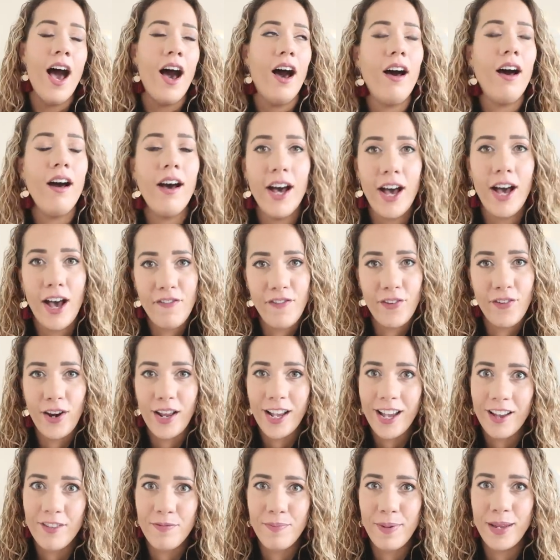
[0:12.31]
Oh, I feel
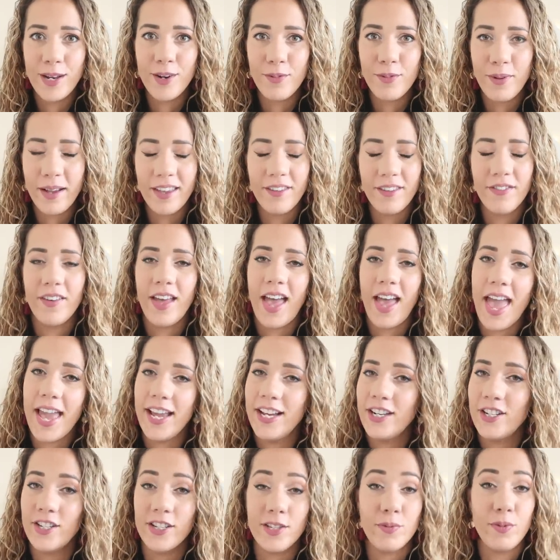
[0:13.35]
like I've been away for
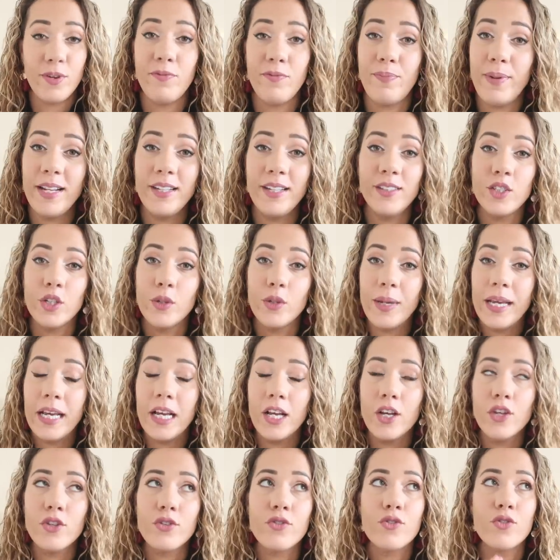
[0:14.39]
ages. We've been
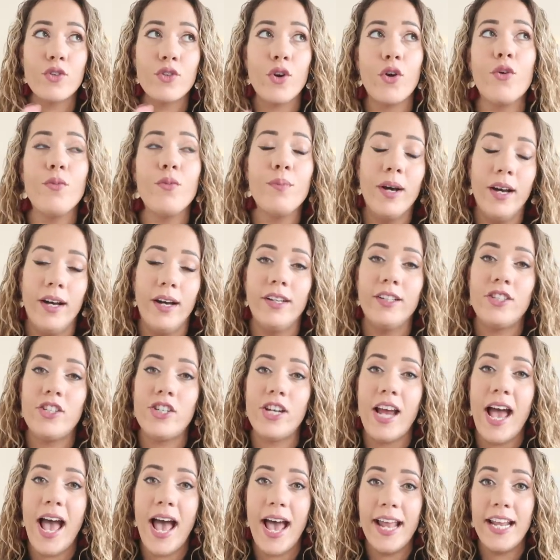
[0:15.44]
doing so
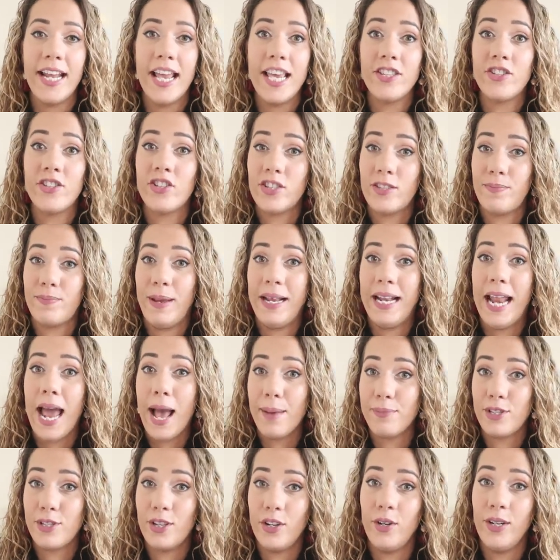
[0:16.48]
much and it's just been
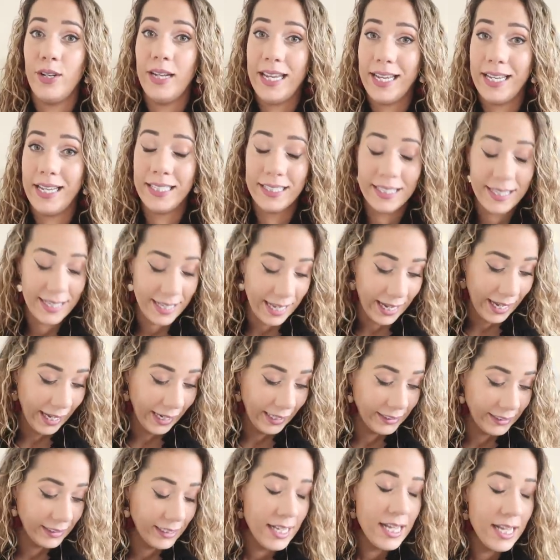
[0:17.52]
absolutely
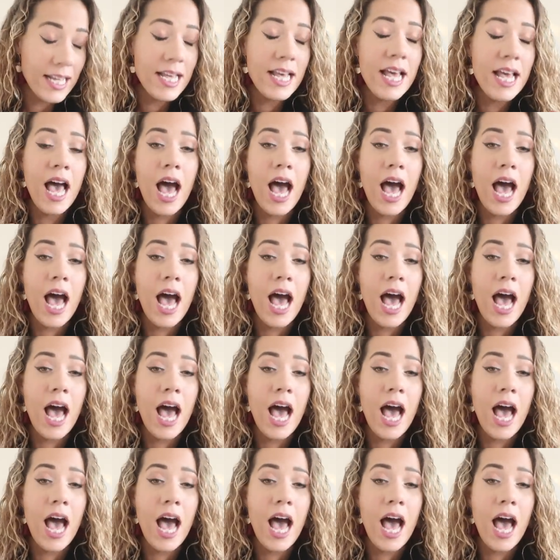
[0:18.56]
insane.